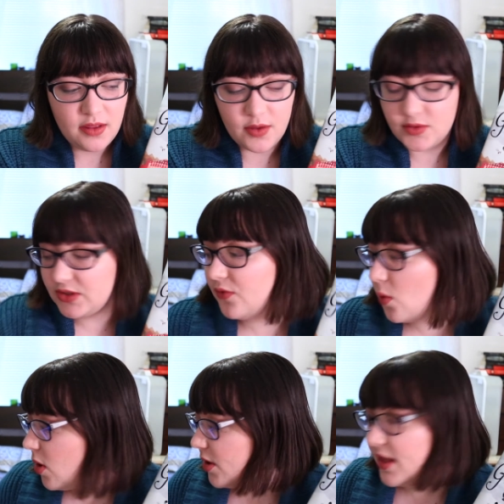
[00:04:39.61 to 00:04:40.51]
those
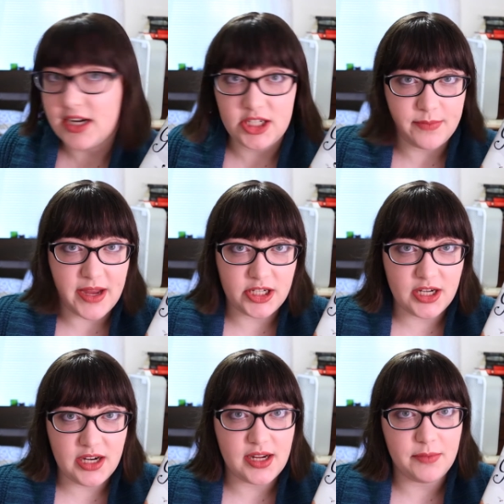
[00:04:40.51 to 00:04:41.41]
four that I just
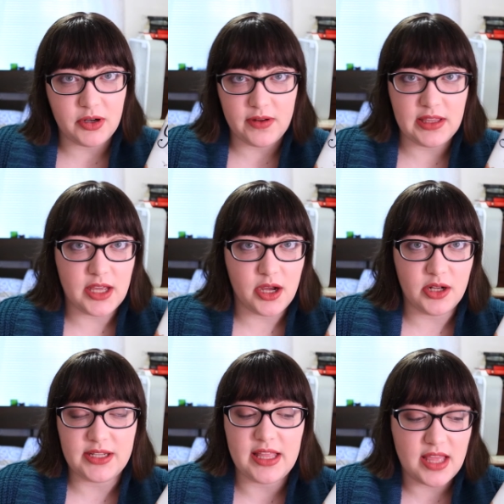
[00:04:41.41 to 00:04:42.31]
mentioned. I'm going to read
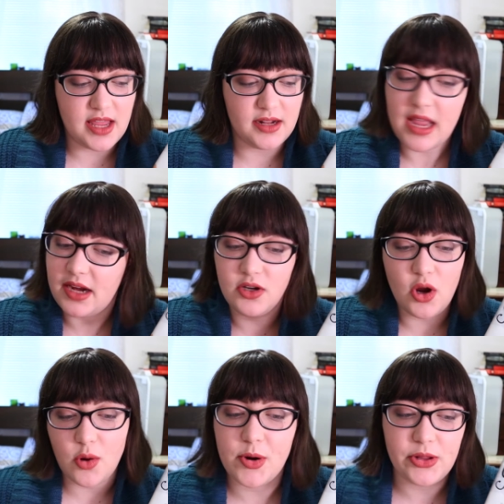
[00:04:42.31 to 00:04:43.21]
those, and then like
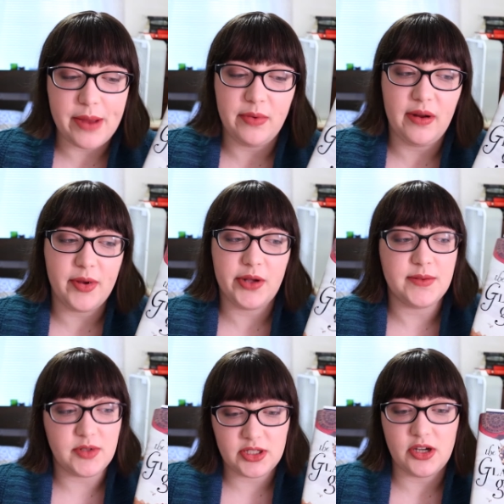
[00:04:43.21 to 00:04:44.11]
no more library
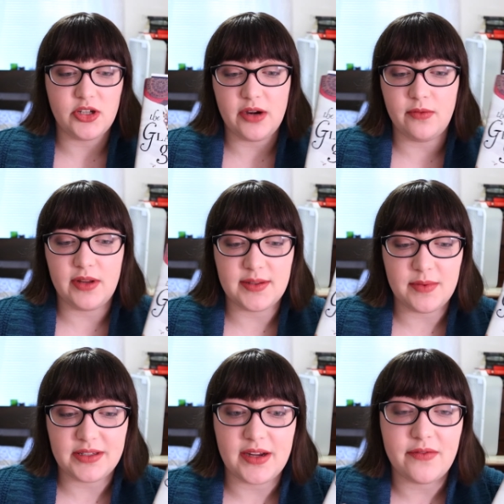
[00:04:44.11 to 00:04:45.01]
books. I'm just going to try to read some
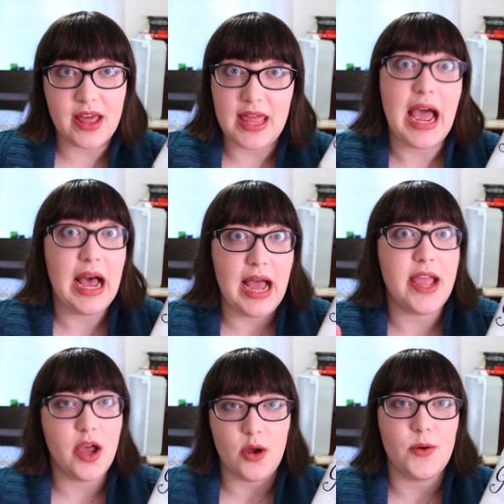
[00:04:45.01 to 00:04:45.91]
of the stuff that
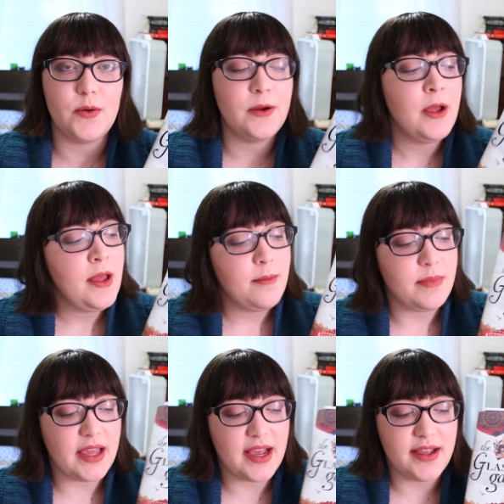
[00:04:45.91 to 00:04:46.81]
I own,
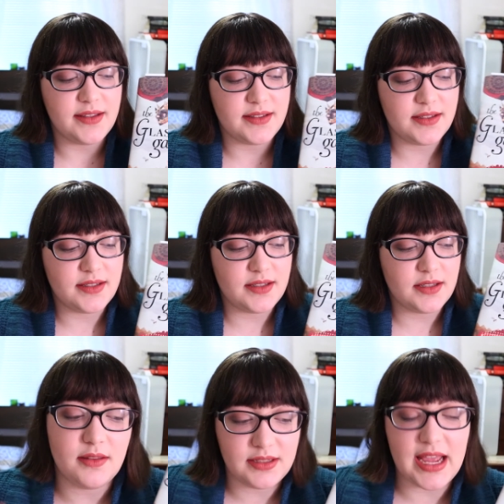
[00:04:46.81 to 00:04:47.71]
because
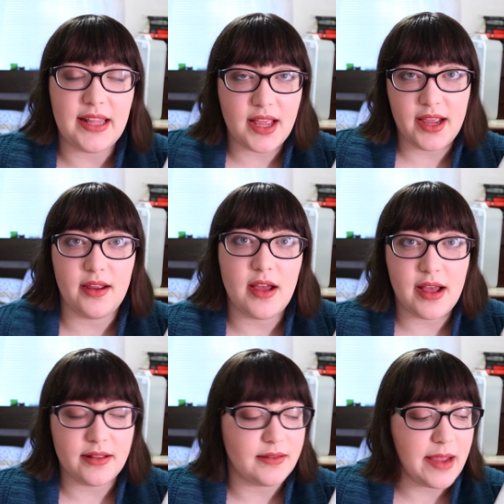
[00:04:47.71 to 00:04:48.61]
deadline
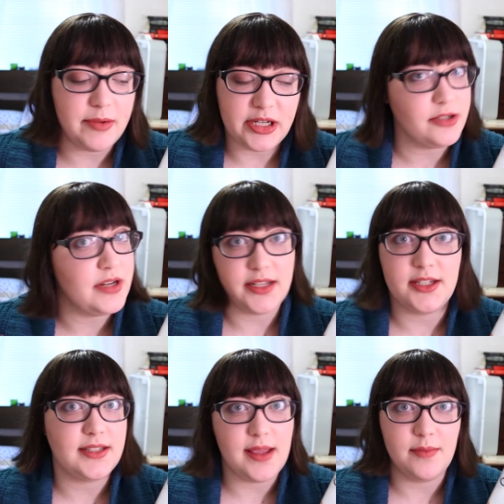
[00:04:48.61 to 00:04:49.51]
uh library due
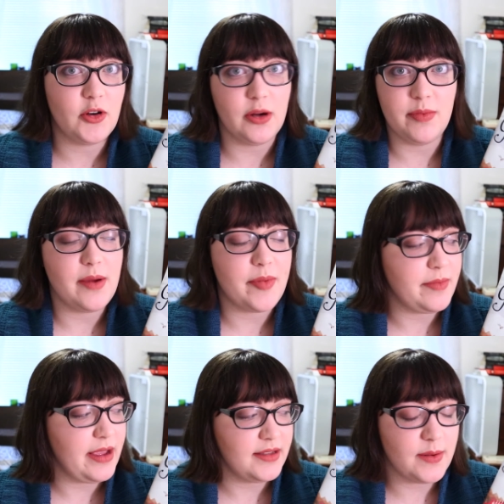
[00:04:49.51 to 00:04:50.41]
dates just keep creeping up
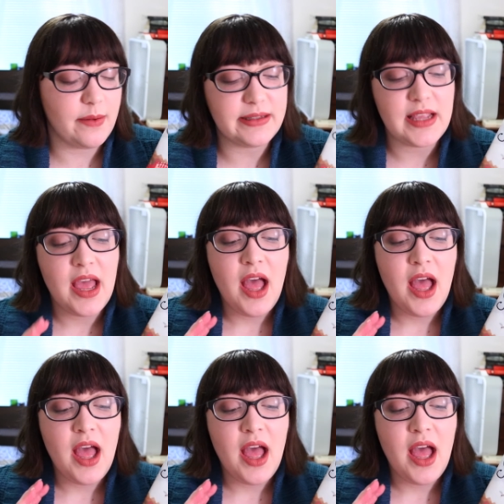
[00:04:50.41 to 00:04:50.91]
on me. So anyways,